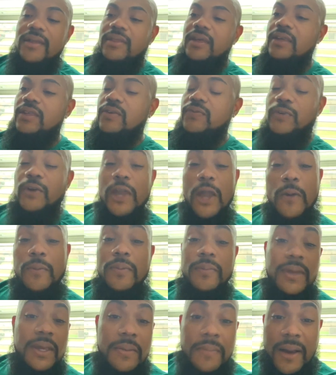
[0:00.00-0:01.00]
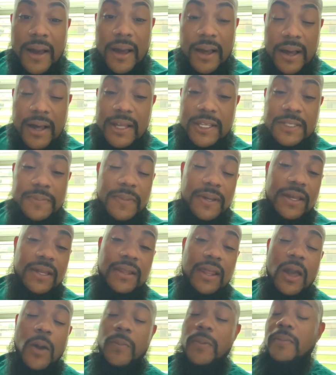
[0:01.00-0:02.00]
Thank you for helping me and my
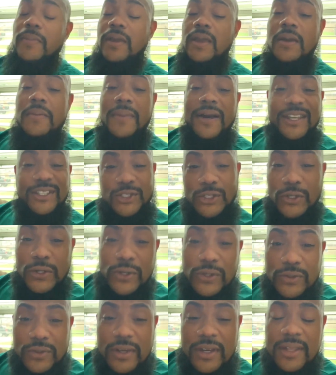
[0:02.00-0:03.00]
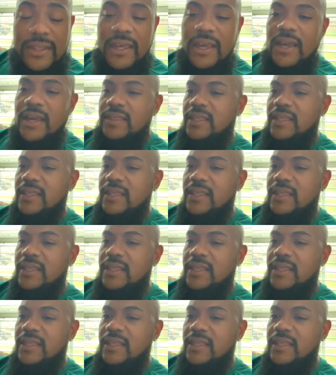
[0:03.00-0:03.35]
husband, helping me and my children.